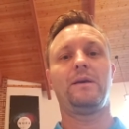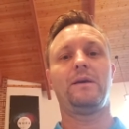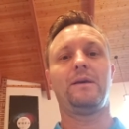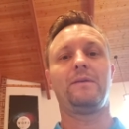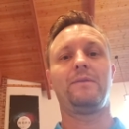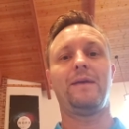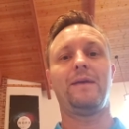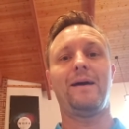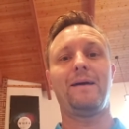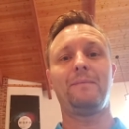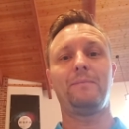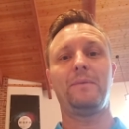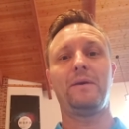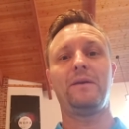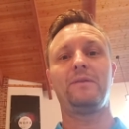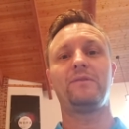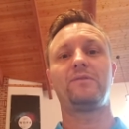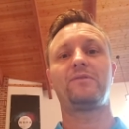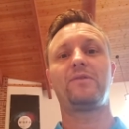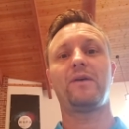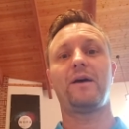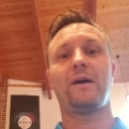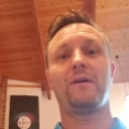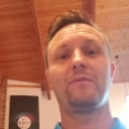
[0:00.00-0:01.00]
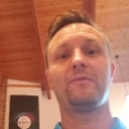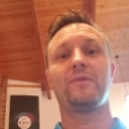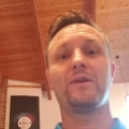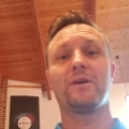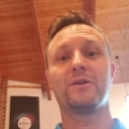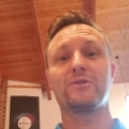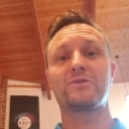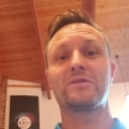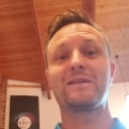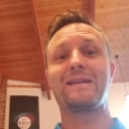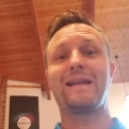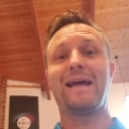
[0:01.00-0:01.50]
And that means that
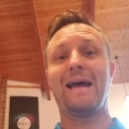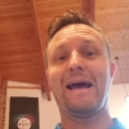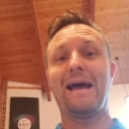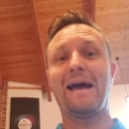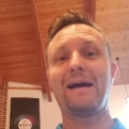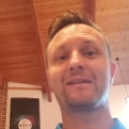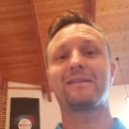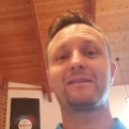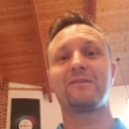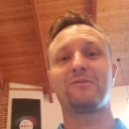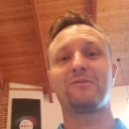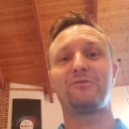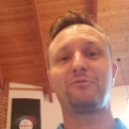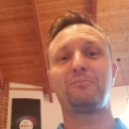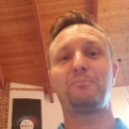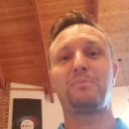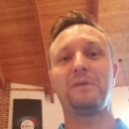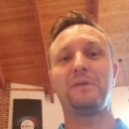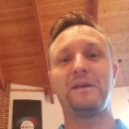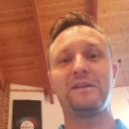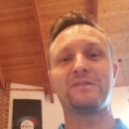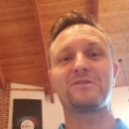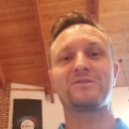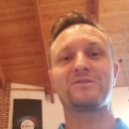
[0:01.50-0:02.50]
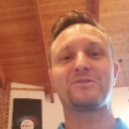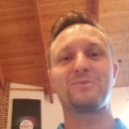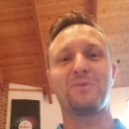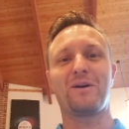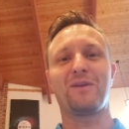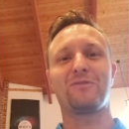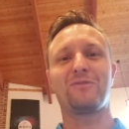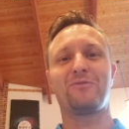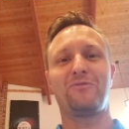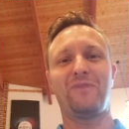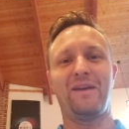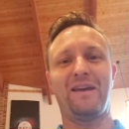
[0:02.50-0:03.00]
there's an active piece to
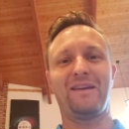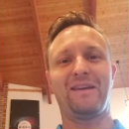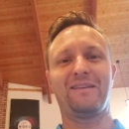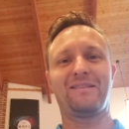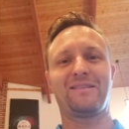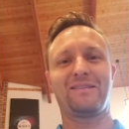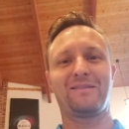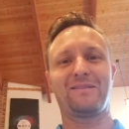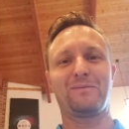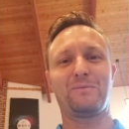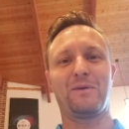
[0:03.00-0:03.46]
our faith